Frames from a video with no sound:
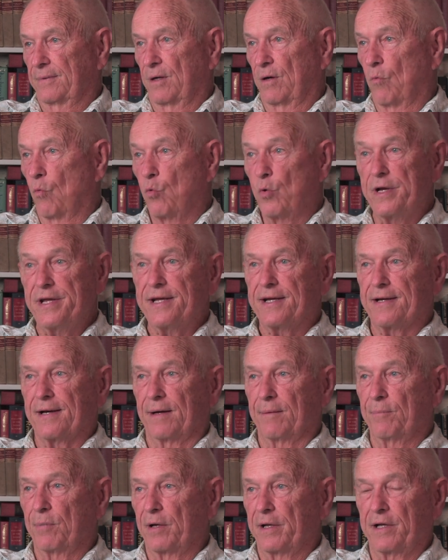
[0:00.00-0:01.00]
a week,
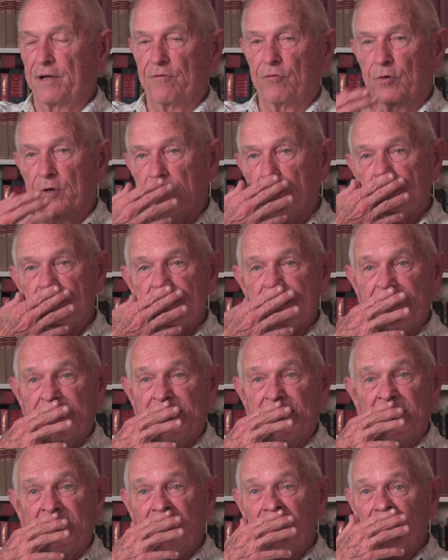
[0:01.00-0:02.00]
I believe, with us
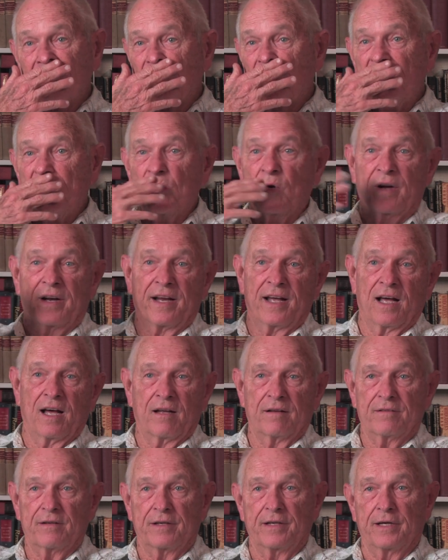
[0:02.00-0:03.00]
then, and we went
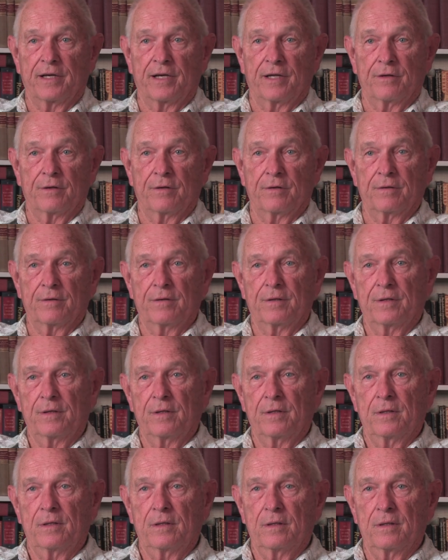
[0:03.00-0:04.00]
out together
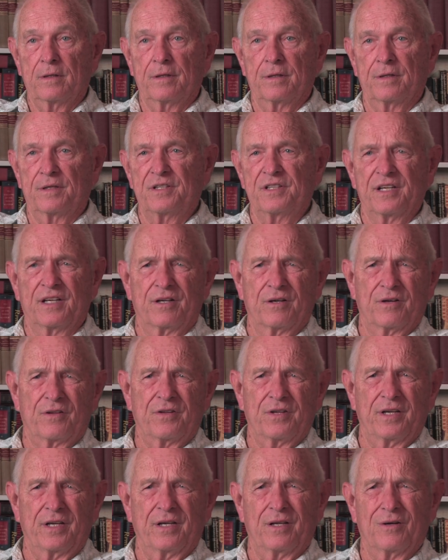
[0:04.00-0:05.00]
at a dinner
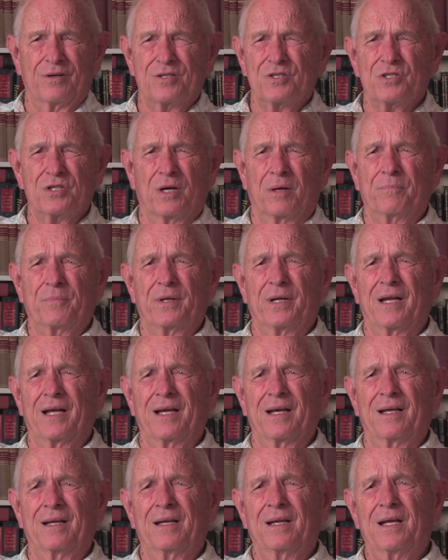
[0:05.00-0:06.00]
theater, something.
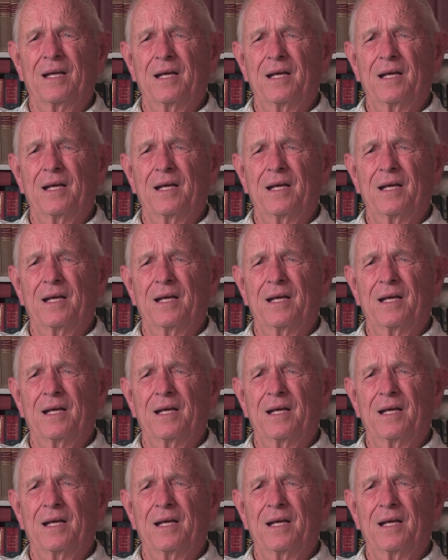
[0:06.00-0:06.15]
Of